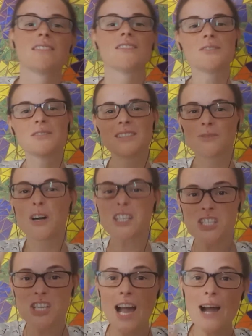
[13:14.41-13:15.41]

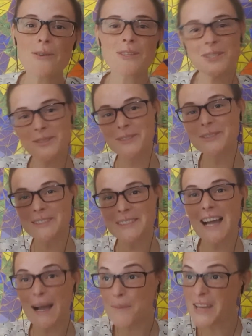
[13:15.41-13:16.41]
watch out,
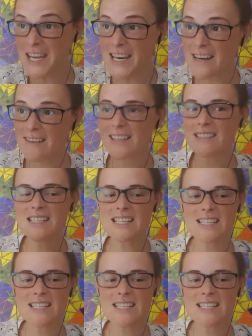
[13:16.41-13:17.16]
I'm here.